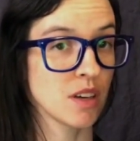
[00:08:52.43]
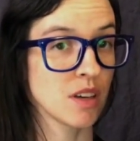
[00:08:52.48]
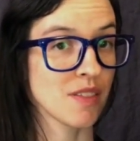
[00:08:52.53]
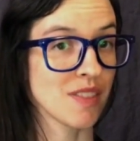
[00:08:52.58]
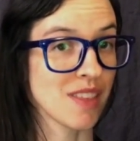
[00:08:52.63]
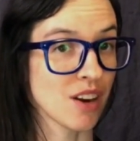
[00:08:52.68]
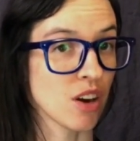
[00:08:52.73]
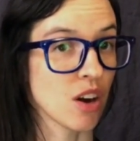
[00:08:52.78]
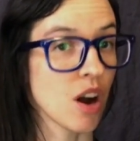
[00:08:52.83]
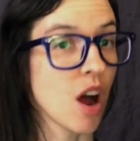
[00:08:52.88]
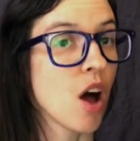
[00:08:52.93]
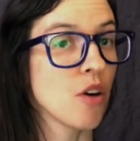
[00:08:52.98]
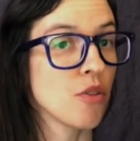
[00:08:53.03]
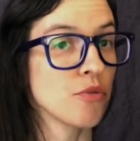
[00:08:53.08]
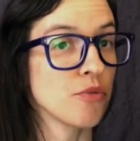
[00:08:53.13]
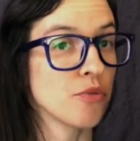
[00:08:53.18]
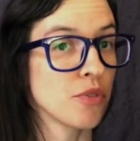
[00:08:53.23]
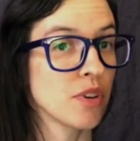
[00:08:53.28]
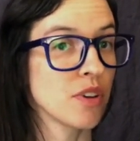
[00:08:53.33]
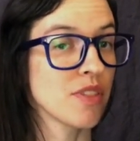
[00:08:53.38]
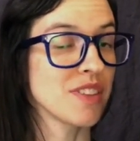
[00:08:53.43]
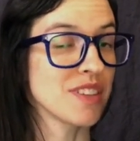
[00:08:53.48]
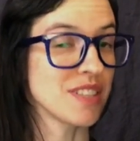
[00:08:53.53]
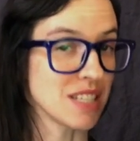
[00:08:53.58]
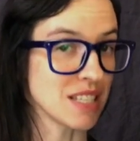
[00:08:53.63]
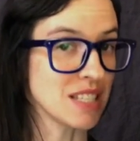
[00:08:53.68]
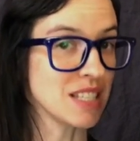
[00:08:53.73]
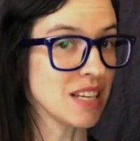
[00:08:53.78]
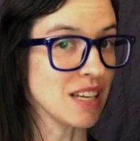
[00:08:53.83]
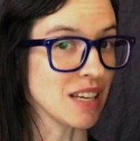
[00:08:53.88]
that are of the
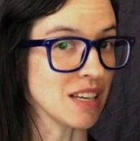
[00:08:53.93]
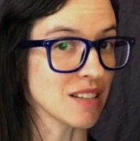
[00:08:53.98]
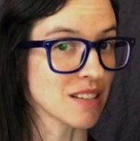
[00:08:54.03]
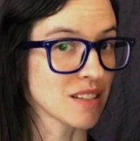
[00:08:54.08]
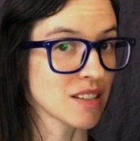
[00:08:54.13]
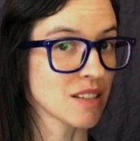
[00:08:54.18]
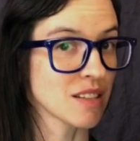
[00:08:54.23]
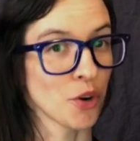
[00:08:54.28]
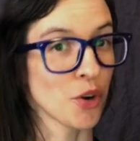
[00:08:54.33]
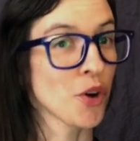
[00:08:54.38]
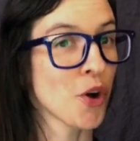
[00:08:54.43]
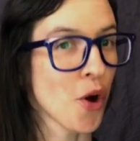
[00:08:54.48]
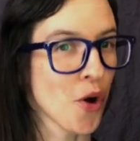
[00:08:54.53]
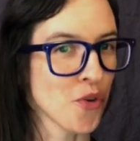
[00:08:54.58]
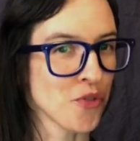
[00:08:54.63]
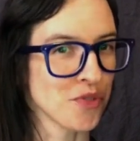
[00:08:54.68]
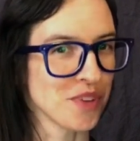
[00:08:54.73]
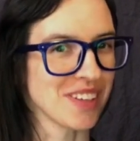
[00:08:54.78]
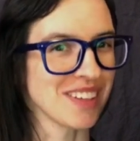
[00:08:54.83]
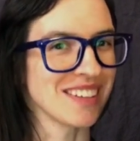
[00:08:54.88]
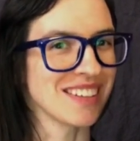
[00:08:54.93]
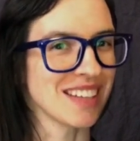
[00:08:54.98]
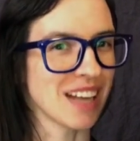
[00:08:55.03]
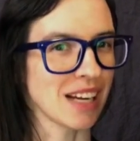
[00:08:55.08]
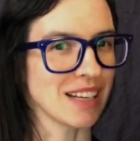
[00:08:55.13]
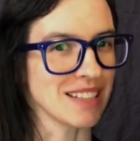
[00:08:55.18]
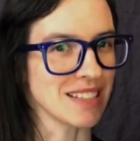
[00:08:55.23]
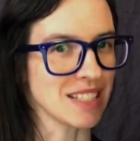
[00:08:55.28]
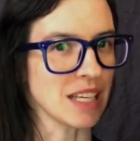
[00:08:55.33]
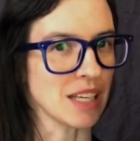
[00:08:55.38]
disease,
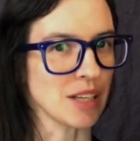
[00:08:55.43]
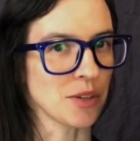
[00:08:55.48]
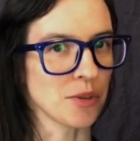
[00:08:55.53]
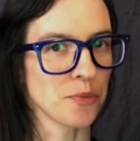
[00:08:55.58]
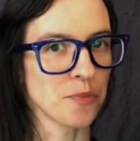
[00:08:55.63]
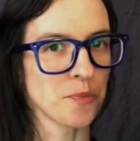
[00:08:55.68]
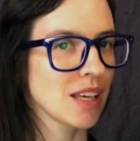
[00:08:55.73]
COVID-19?